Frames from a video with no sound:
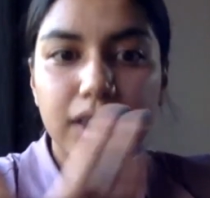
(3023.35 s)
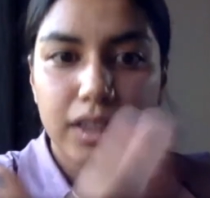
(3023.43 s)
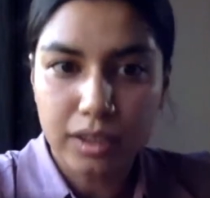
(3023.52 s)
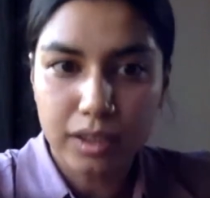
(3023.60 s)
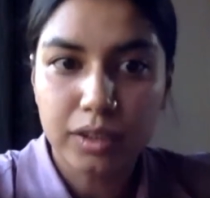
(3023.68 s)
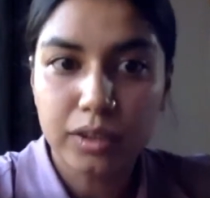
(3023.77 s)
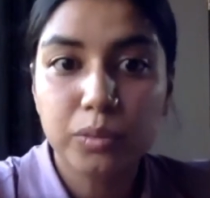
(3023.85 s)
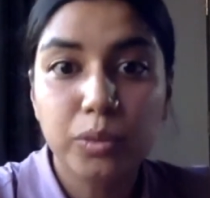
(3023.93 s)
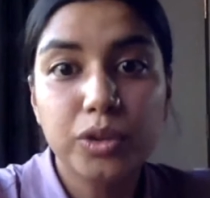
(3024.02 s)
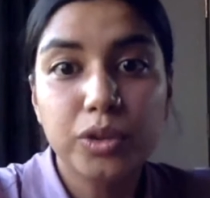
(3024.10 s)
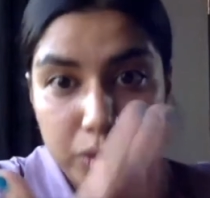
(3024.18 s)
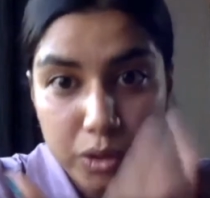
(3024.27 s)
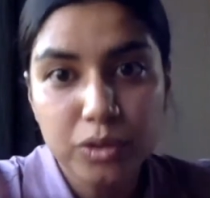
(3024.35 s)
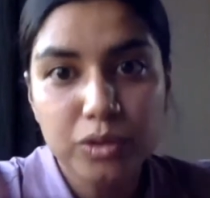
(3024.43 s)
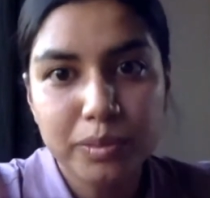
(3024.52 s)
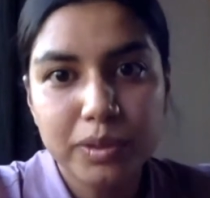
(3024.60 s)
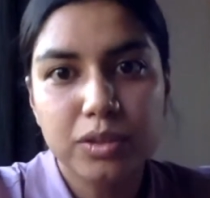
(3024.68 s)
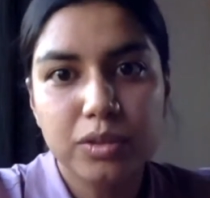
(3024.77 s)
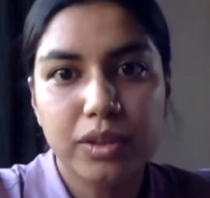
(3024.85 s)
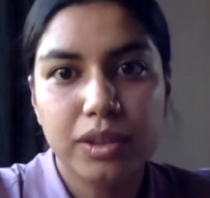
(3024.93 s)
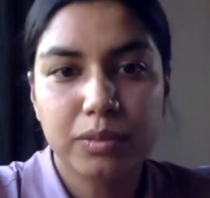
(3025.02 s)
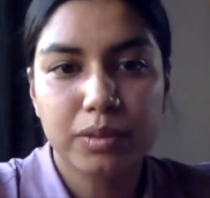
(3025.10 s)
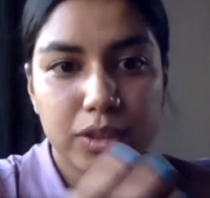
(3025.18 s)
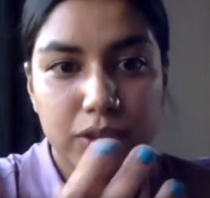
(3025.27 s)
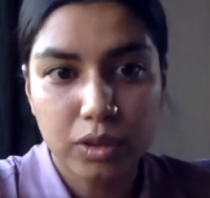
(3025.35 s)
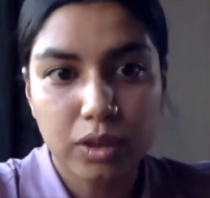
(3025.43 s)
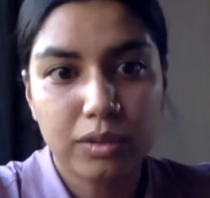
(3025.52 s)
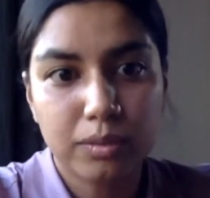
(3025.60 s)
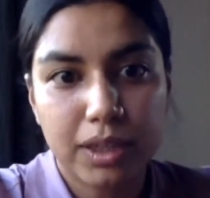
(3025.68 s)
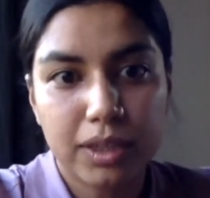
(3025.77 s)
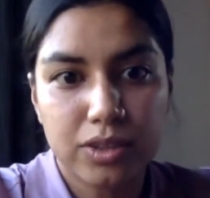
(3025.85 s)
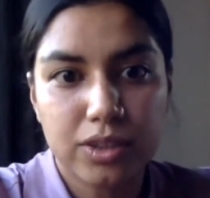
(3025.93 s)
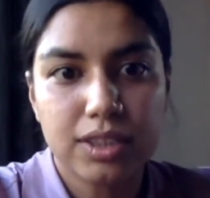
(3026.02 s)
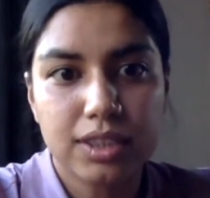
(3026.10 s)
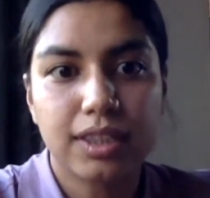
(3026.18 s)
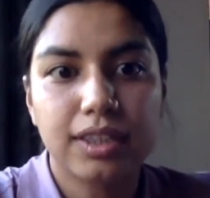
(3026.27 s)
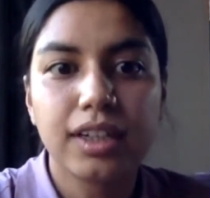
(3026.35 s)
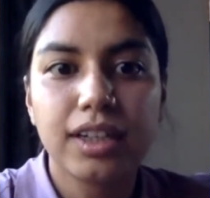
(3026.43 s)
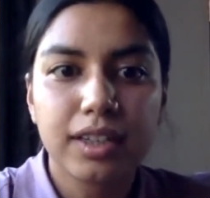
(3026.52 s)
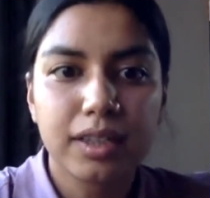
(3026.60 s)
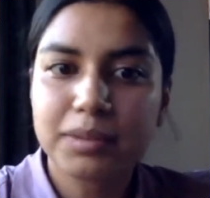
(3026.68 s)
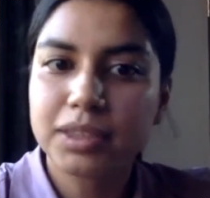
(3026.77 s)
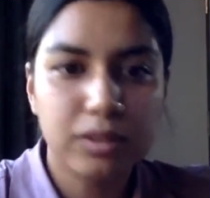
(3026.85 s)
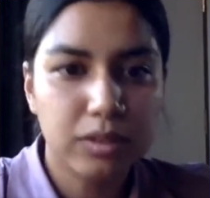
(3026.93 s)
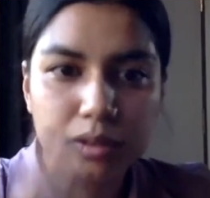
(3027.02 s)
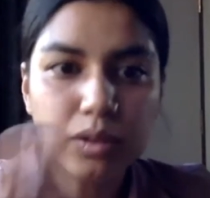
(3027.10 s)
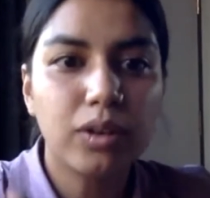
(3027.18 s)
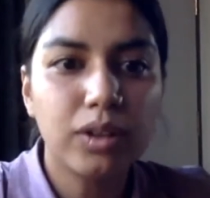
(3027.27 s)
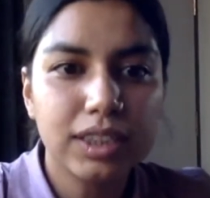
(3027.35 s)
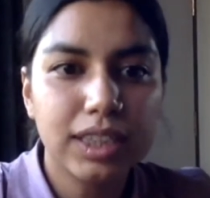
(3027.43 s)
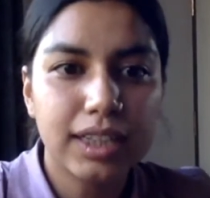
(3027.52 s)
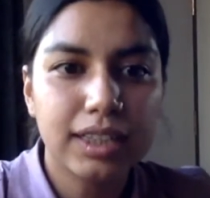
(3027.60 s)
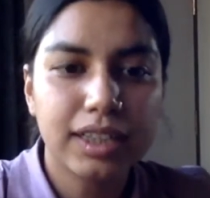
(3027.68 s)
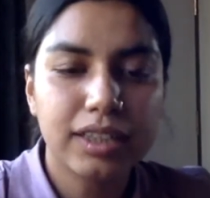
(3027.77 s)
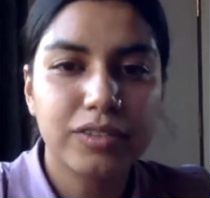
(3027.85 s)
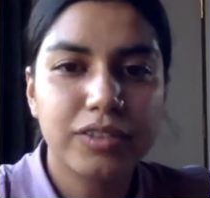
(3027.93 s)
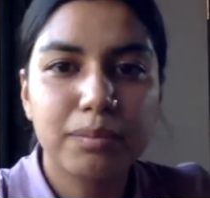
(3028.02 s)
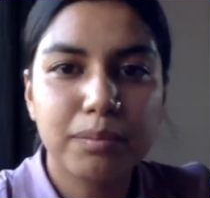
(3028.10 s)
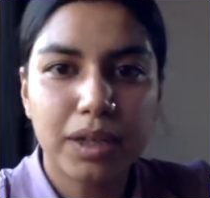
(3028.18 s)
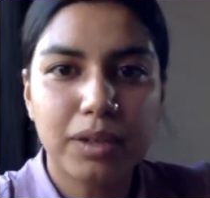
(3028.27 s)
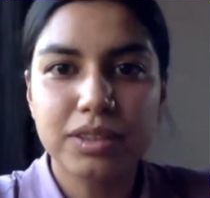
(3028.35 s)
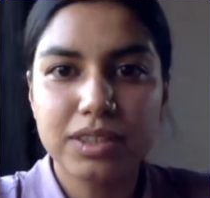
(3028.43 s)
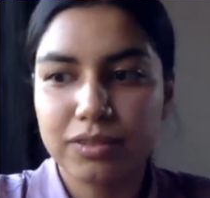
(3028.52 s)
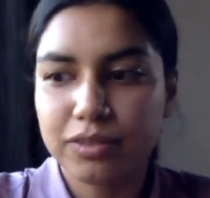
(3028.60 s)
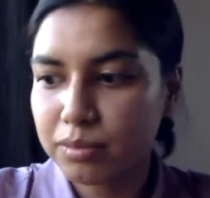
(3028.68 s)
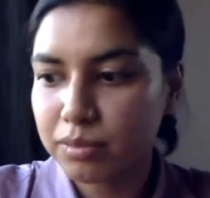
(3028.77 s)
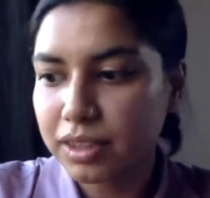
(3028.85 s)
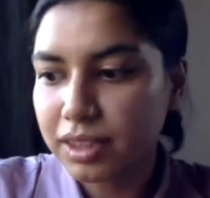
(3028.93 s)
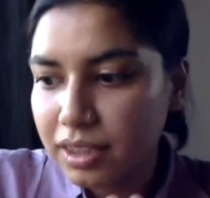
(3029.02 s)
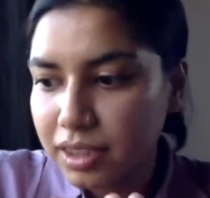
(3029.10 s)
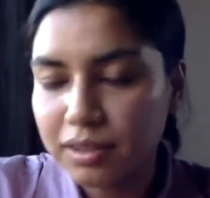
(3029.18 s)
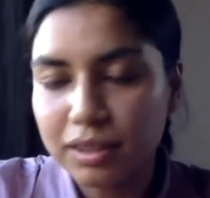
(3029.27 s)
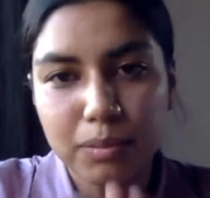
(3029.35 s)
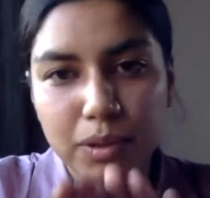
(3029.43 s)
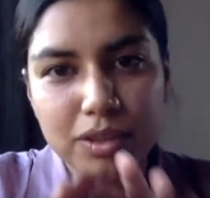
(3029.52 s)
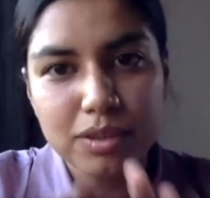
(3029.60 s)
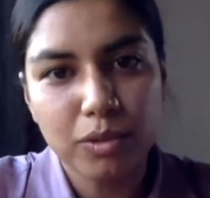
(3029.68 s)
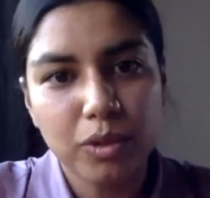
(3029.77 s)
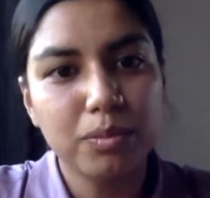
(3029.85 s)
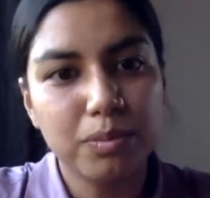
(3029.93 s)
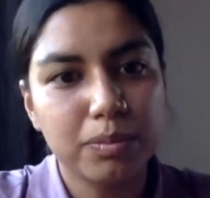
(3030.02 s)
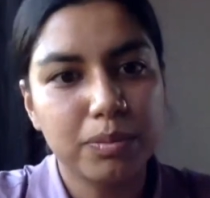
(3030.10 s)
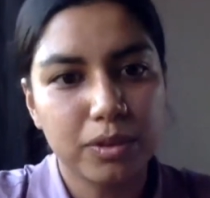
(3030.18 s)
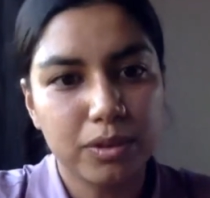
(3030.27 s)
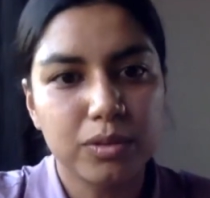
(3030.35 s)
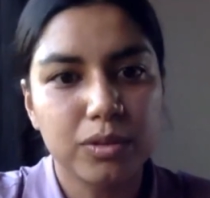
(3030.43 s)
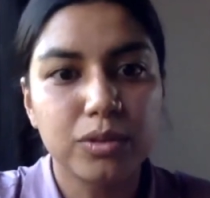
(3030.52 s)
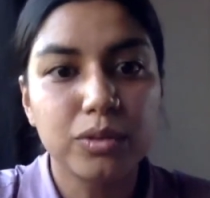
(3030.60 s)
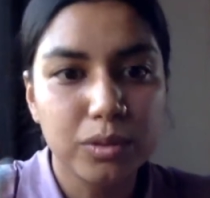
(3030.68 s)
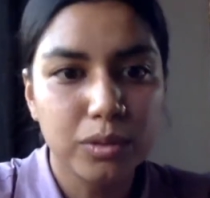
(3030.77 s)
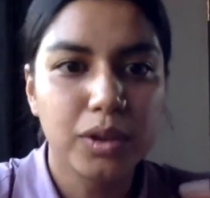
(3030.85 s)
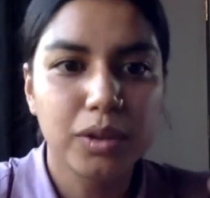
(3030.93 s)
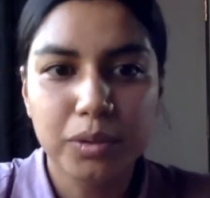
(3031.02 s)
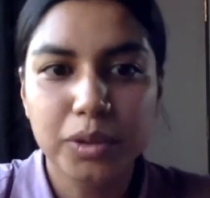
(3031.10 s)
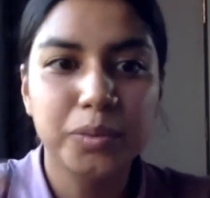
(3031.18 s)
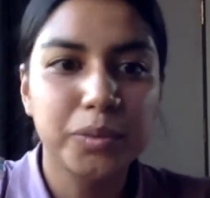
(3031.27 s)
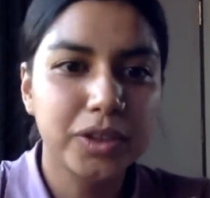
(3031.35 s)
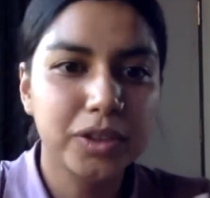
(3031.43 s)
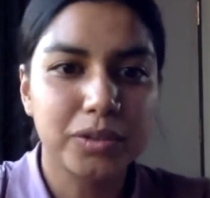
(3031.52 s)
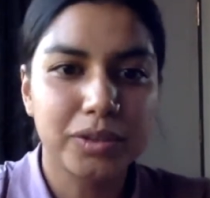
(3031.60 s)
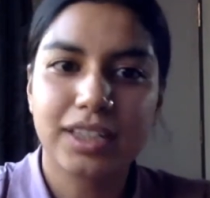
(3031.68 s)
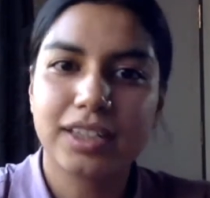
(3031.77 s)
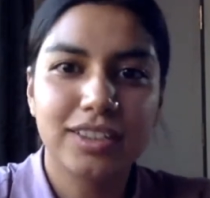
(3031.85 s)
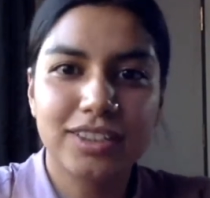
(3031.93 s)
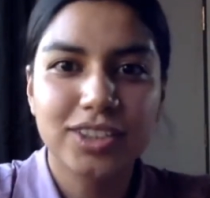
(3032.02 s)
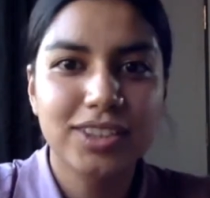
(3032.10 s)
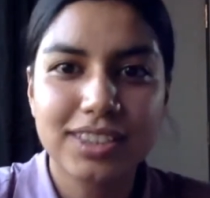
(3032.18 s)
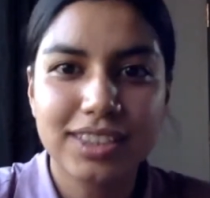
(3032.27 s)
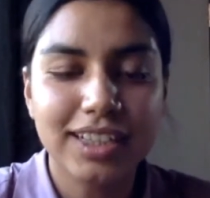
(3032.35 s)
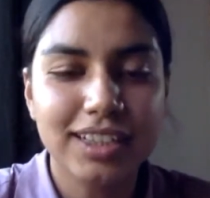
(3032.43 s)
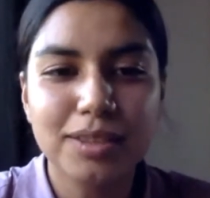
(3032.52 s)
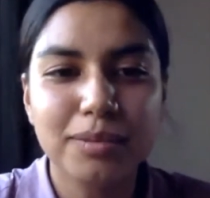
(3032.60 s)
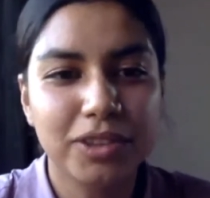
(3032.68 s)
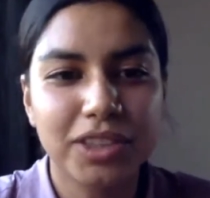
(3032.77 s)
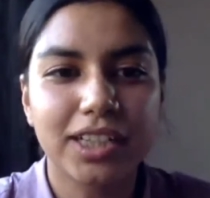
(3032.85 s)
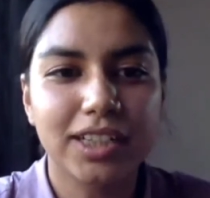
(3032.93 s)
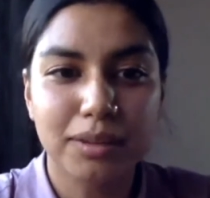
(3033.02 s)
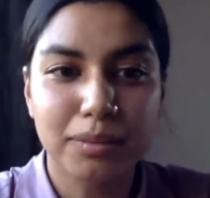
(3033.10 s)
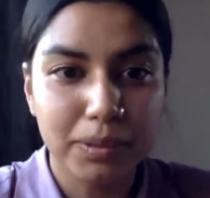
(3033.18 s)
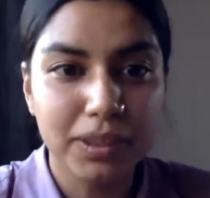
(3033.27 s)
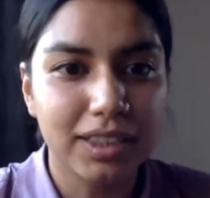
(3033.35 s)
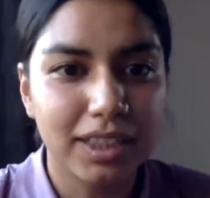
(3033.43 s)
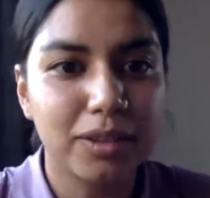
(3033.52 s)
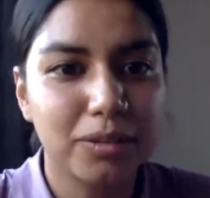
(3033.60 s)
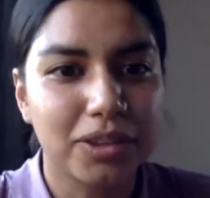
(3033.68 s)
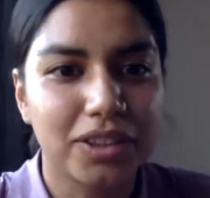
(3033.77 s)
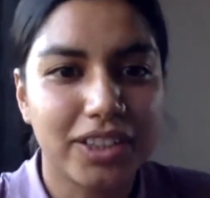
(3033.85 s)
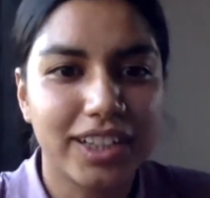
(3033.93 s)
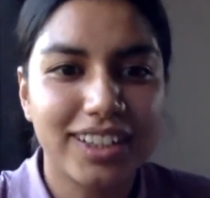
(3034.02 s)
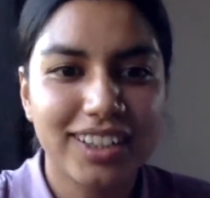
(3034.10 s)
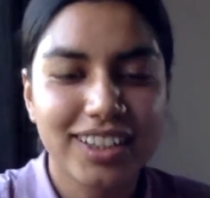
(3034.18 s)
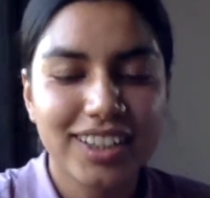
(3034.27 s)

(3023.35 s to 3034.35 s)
Uh, what you've been doing with the DOC Balochistan, I mean, all that kind of empowers even then it empowers more people to do what we're doing, and it just ends up creating a big network, right?